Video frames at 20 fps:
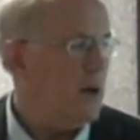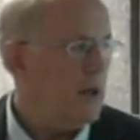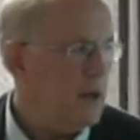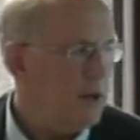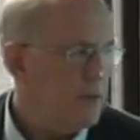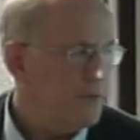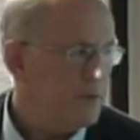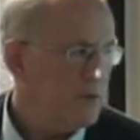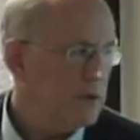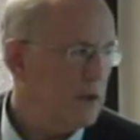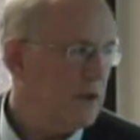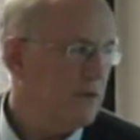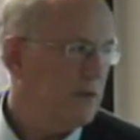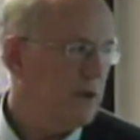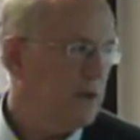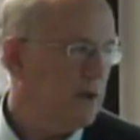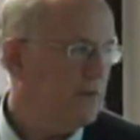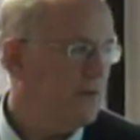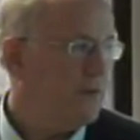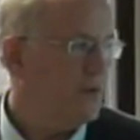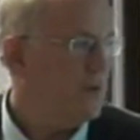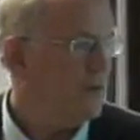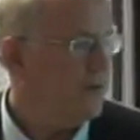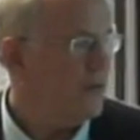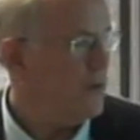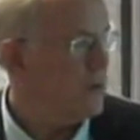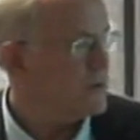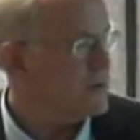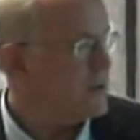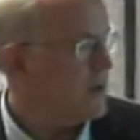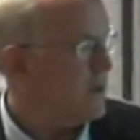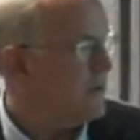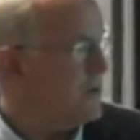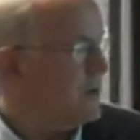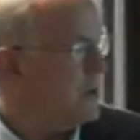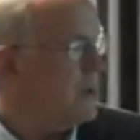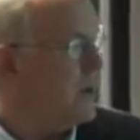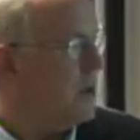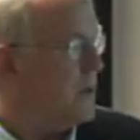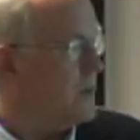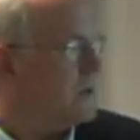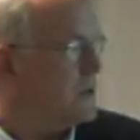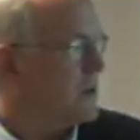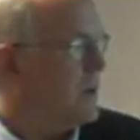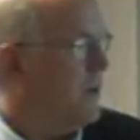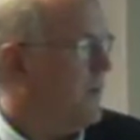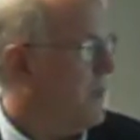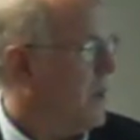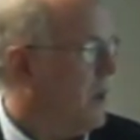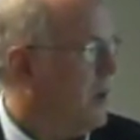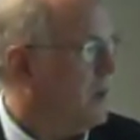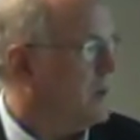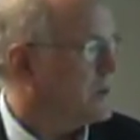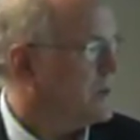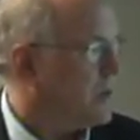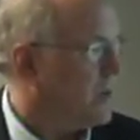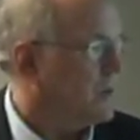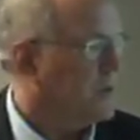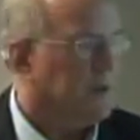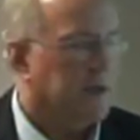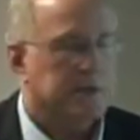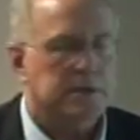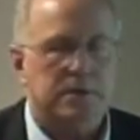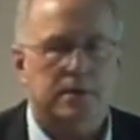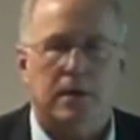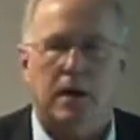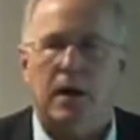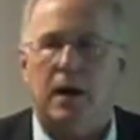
if you leave it in for the full 7 years. So this